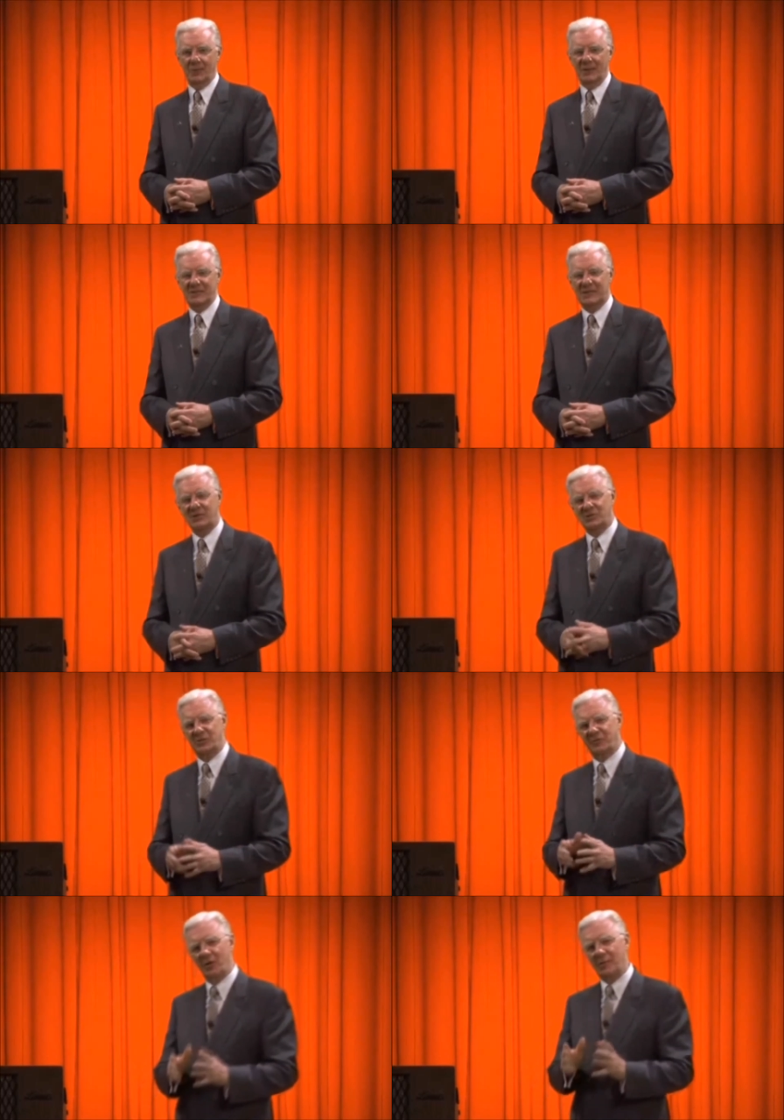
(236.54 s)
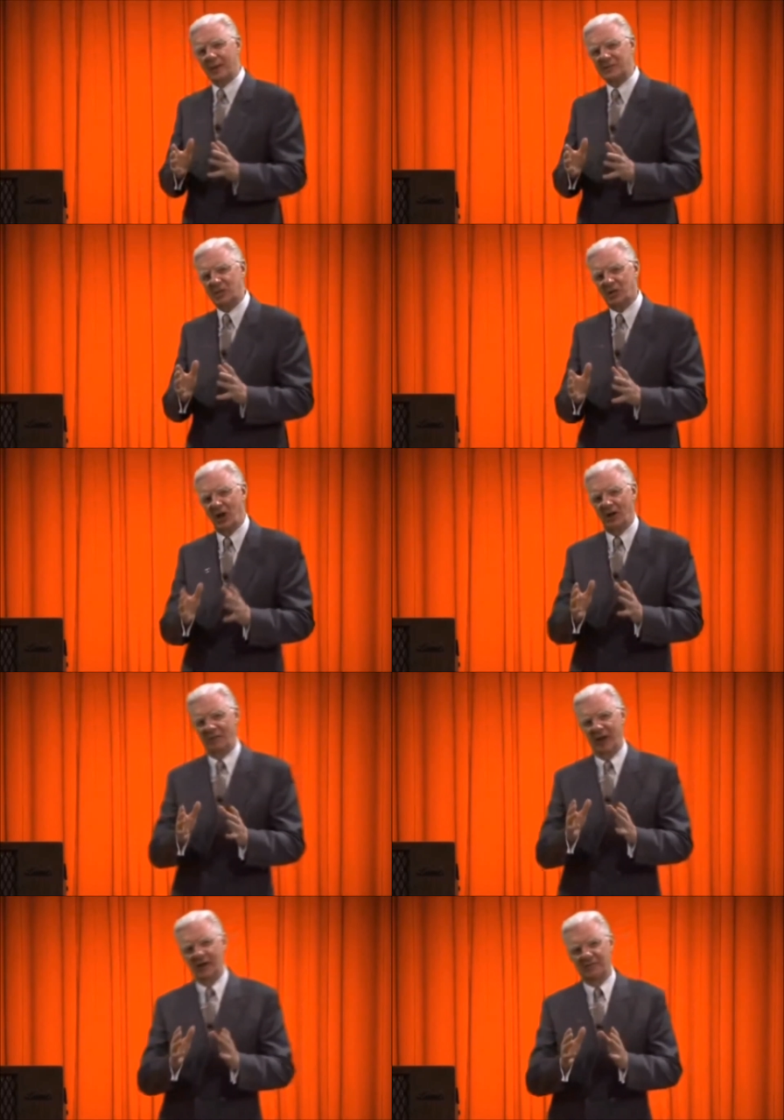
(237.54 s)
Well, you see, there's a very basic law of
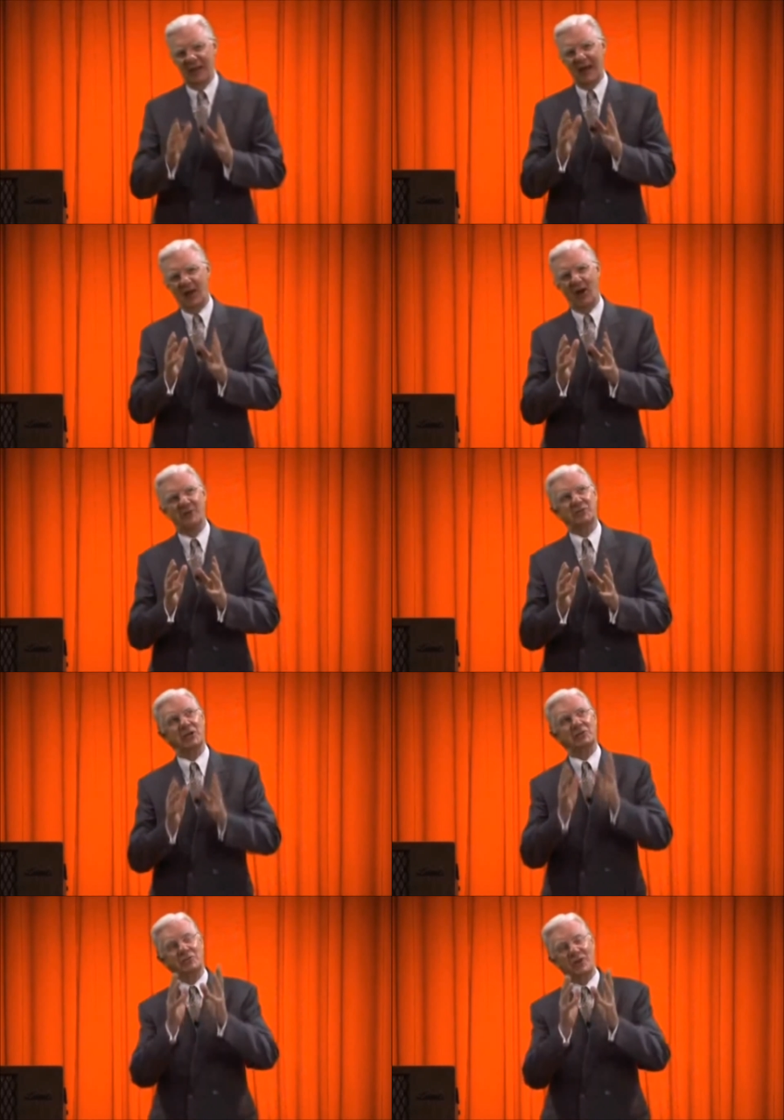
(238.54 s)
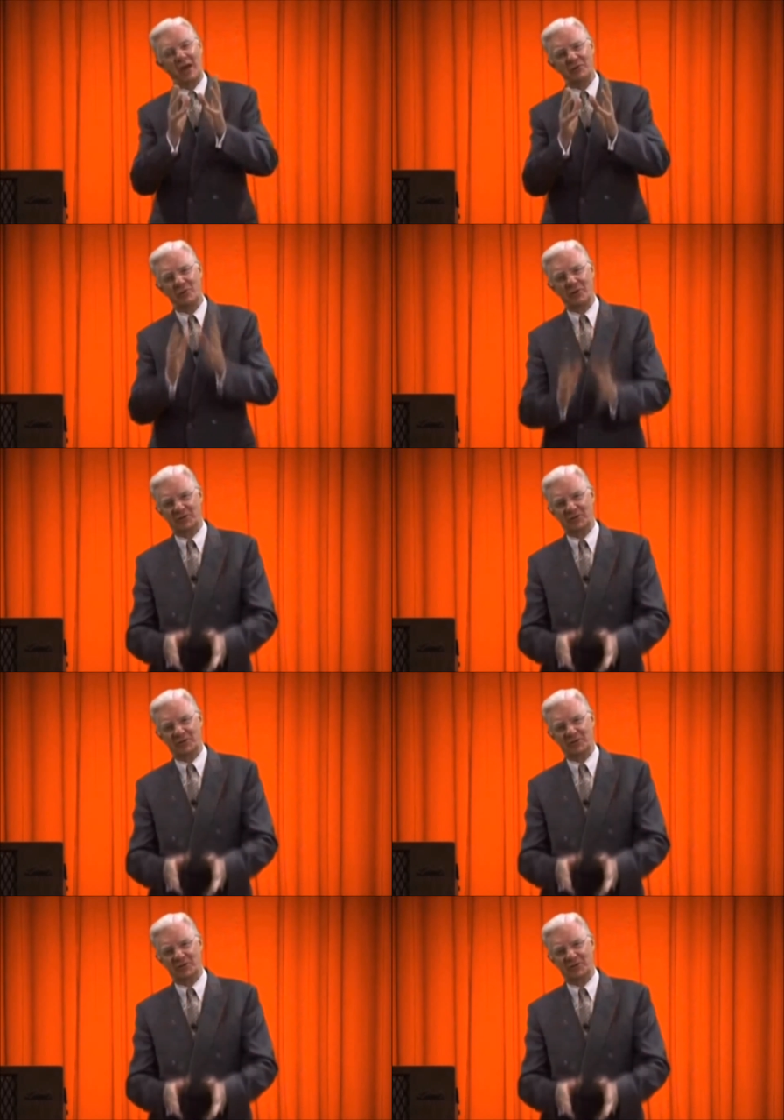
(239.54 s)
life, and that law says create or